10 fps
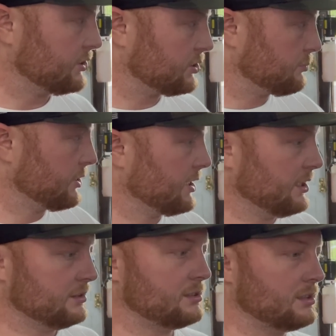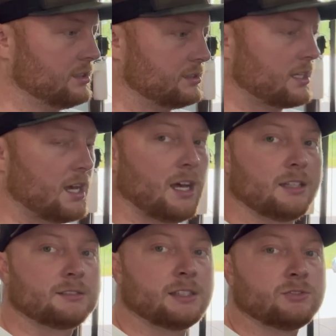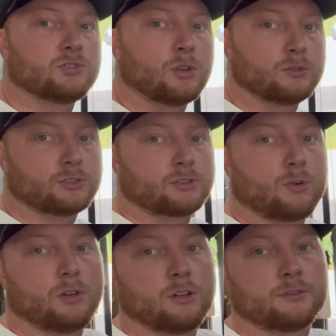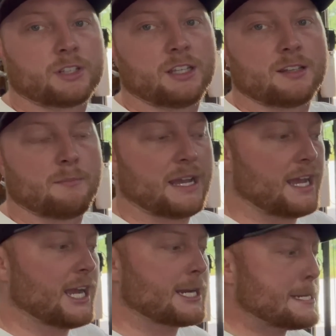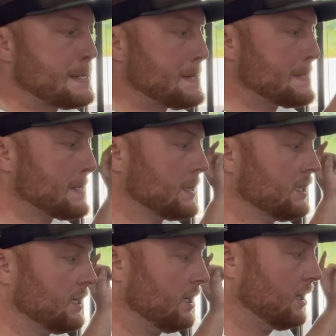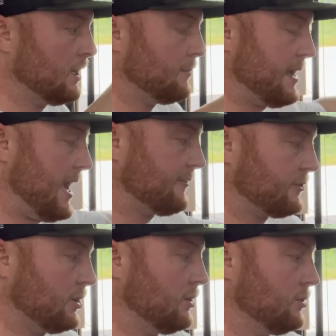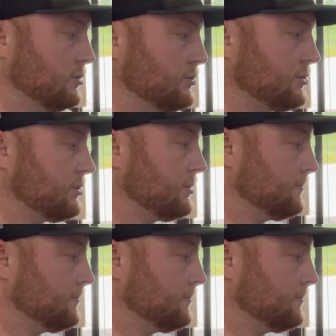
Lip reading: springs. It's got 10 soldier coilover kit in the back. AFCOs.